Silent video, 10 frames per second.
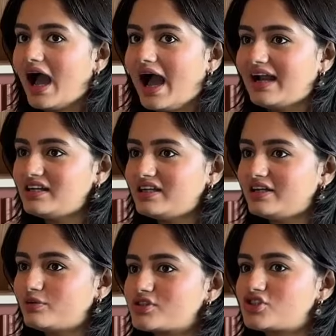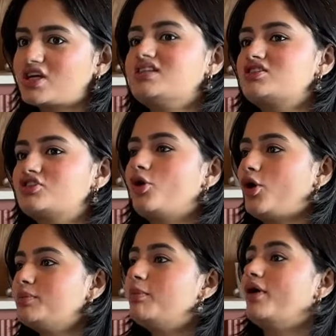And it was just
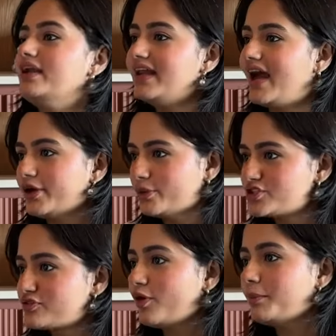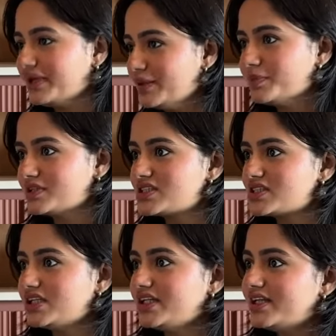your body language for me
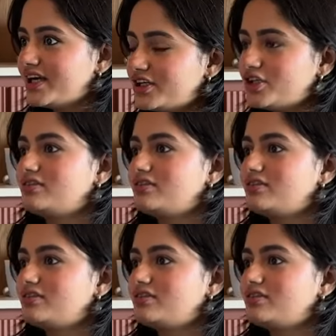personally that